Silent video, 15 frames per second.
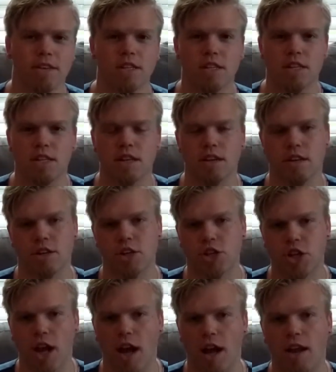detailed
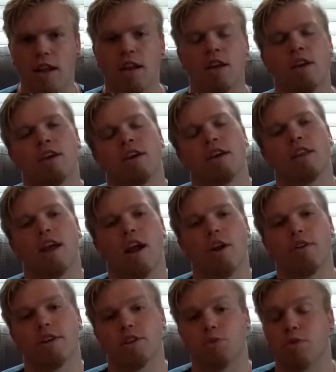shot in
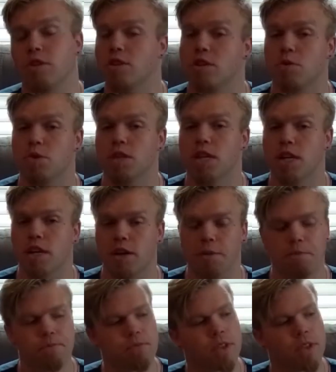areas where the sun was hitting it.